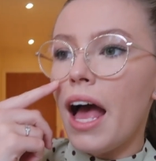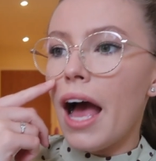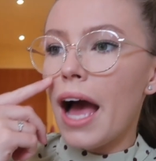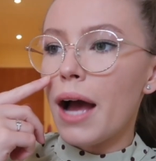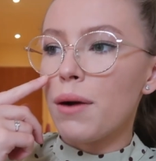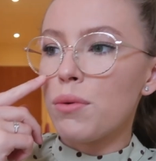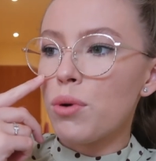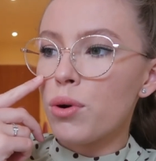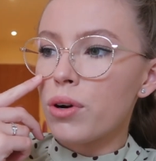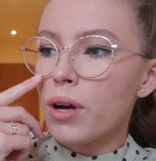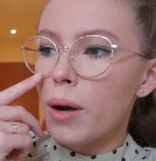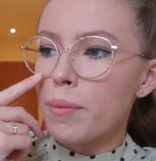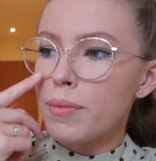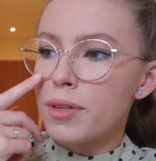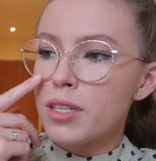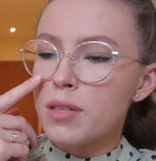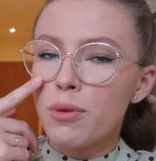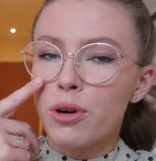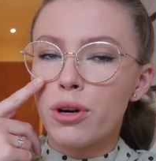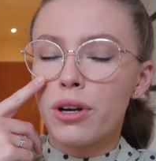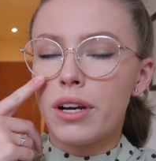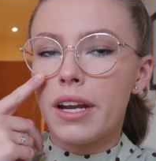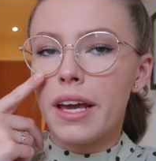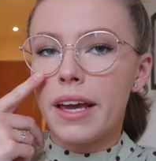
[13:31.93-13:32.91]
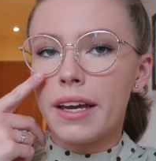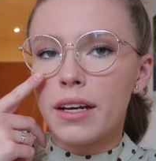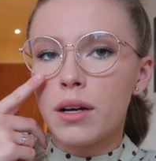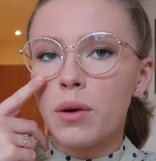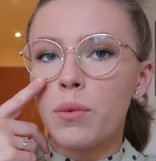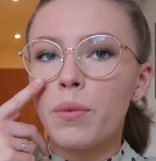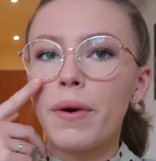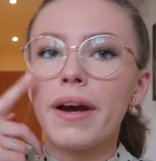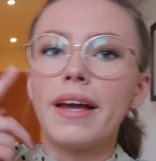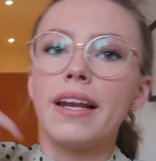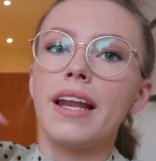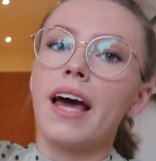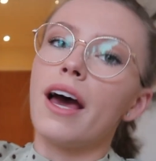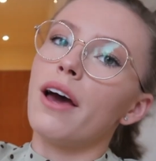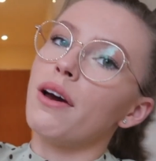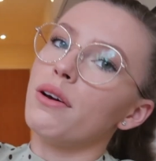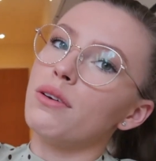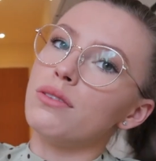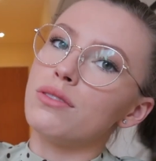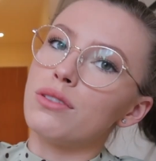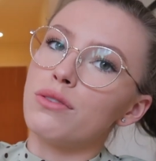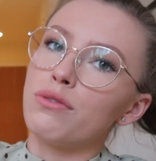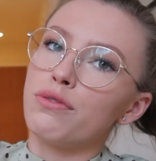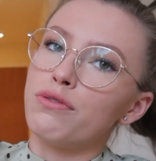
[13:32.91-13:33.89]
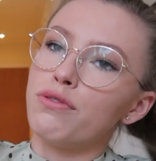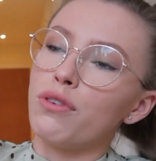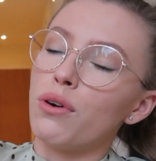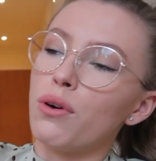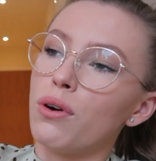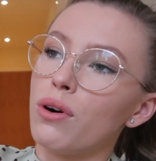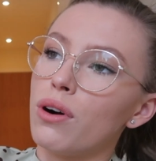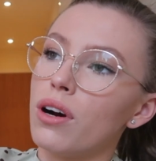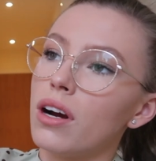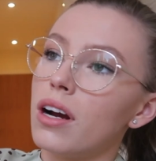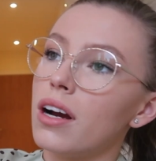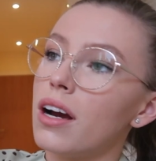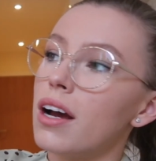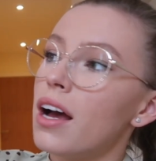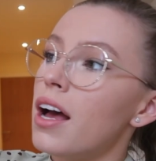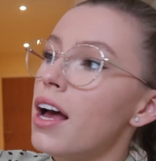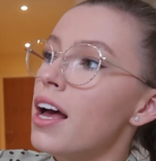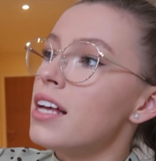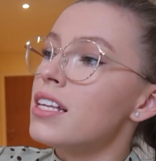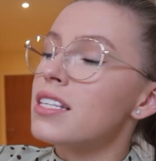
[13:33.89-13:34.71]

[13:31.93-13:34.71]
I woke up this morning, went out for